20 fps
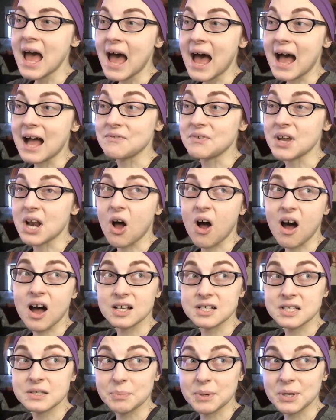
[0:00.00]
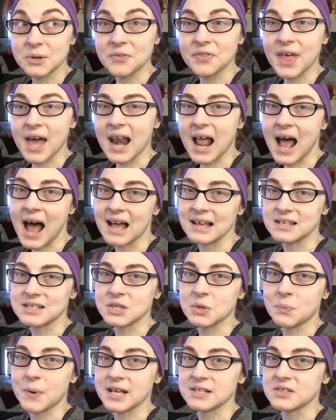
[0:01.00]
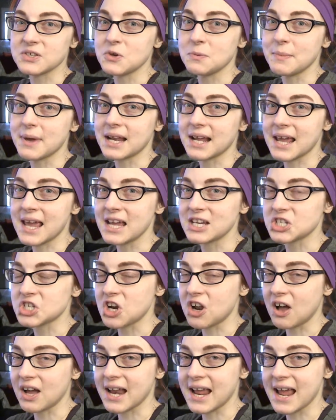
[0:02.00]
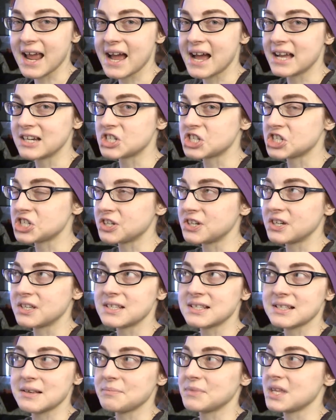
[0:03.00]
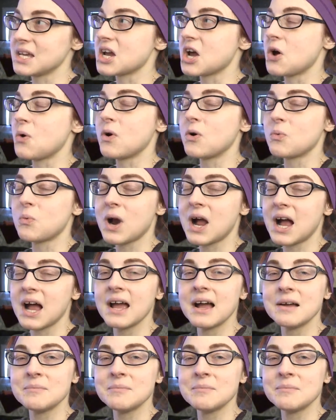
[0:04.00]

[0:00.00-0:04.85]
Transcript: having a hospital that has the rescue medication on hand should something go awry.